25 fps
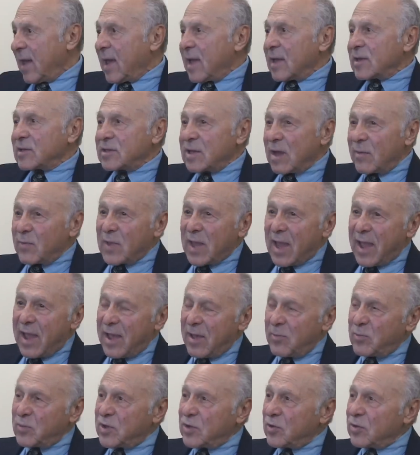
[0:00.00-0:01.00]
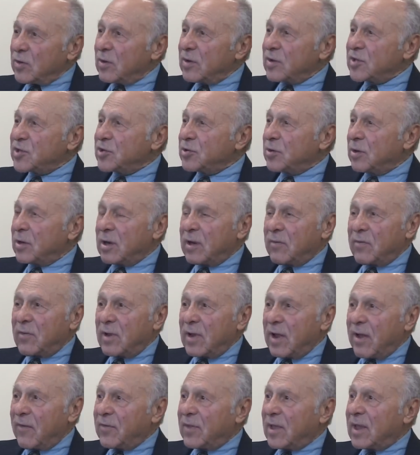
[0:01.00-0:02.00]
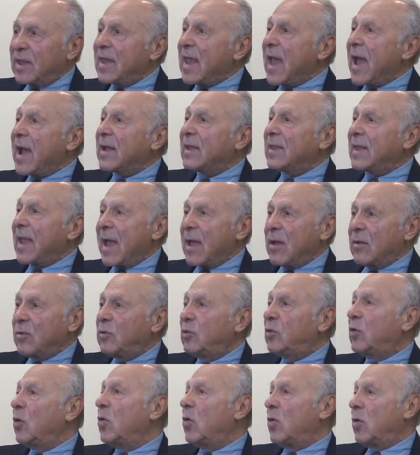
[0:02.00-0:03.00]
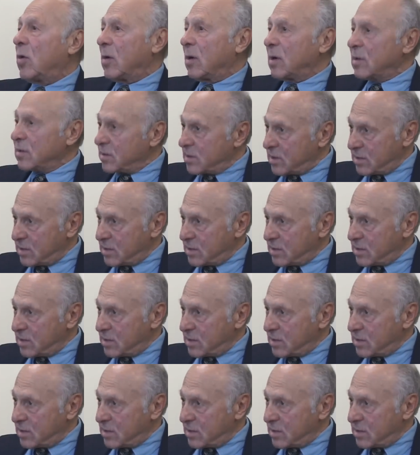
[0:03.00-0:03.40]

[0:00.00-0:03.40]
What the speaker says: sometimes you're assertive enough to knock down doors.